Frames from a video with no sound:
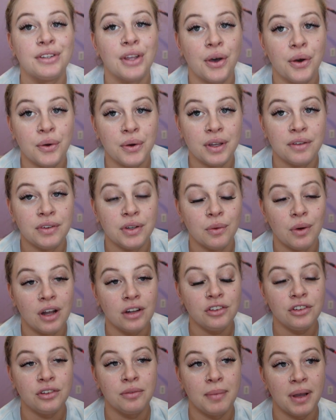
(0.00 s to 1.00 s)
So if you
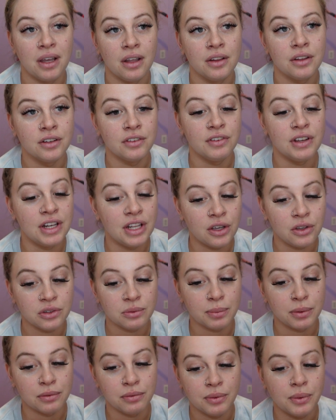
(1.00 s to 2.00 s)
watched my other
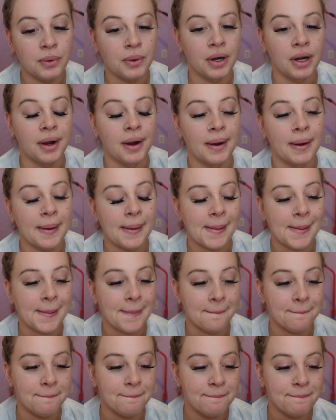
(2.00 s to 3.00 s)
videos before,
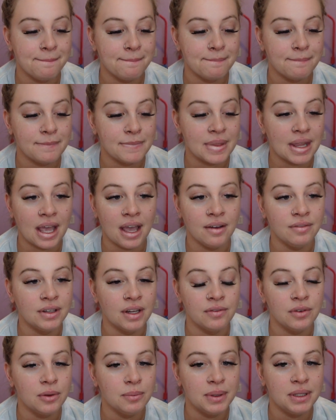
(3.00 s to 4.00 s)
um, I've
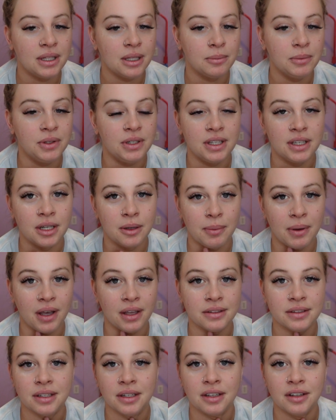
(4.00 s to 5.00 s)
never been able to get a
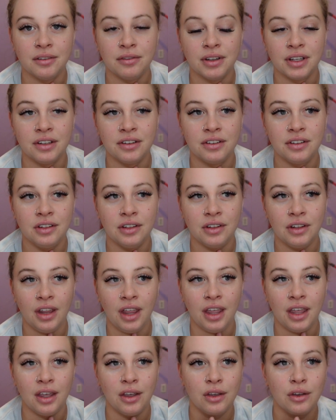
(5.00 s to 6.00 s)
positive until
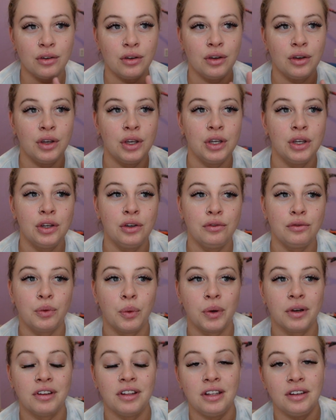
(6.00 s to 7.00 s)
like
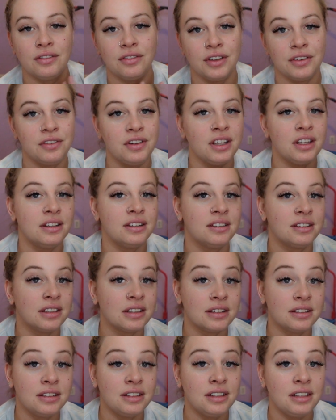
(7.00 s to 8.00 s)
14, 15,
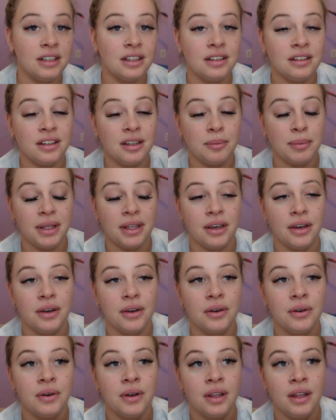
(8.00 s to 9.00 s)
16
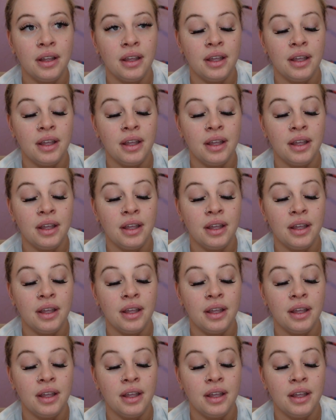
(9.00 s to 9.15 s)
DPO.